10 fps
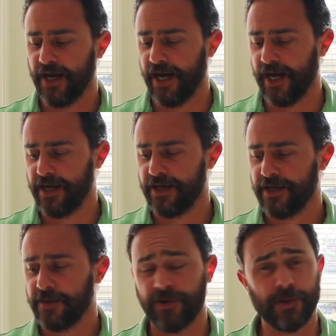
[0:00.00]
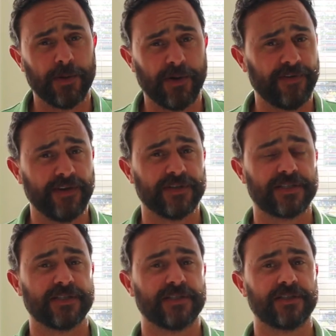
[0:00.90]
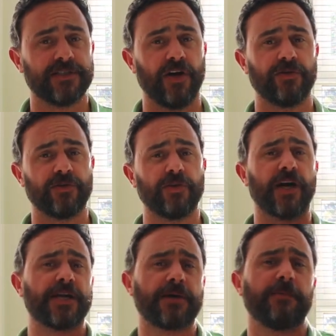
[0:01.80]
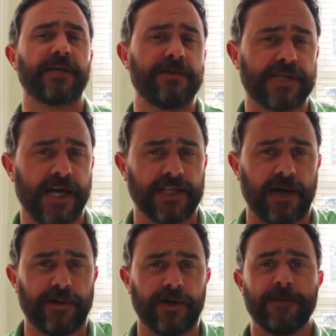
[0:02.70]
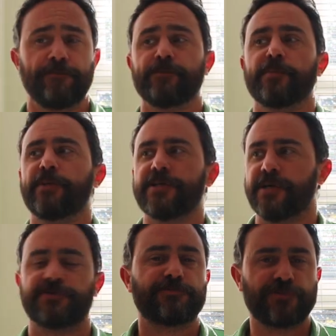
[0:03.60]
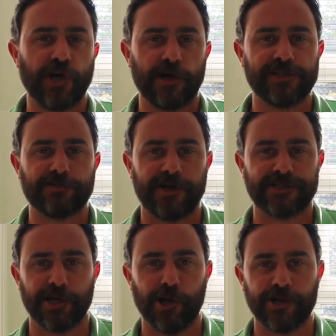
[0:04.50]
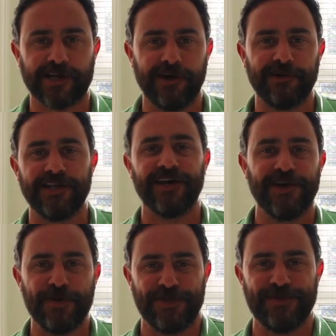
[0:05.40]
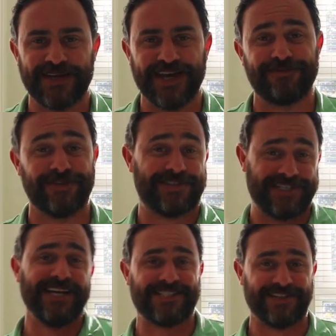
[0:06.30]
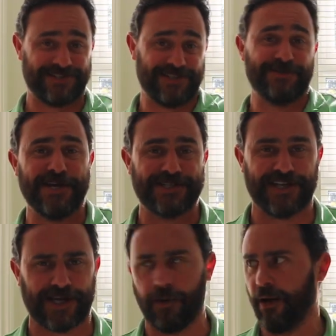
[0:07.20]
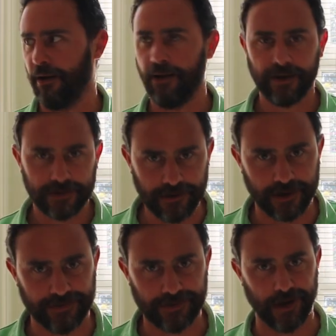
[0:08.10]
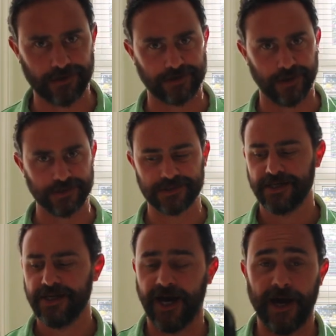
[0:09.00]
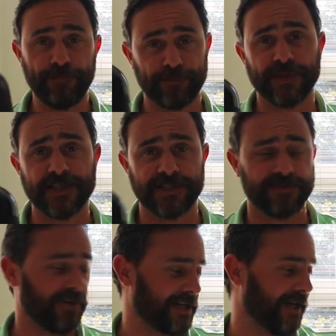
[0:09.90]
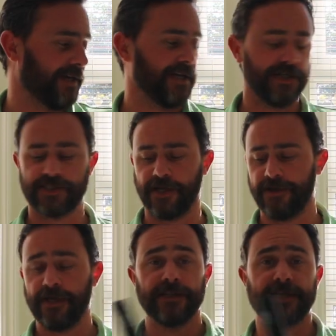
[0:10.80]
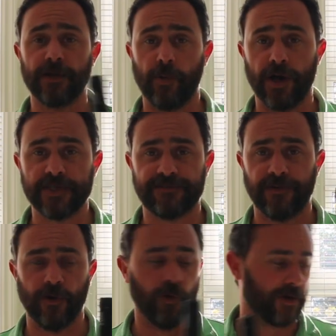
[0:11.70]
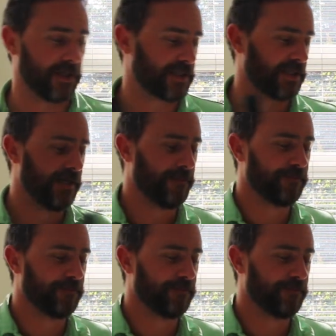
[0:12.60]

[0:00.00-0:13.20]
Probably one of my favourites. You know, I keep coming and keep saying that, but because I tried these wines so long ago and then I opened them again for tasting to do this, and I go, God, I forgot how good that was. But this is a rocket. So they're your wines for August.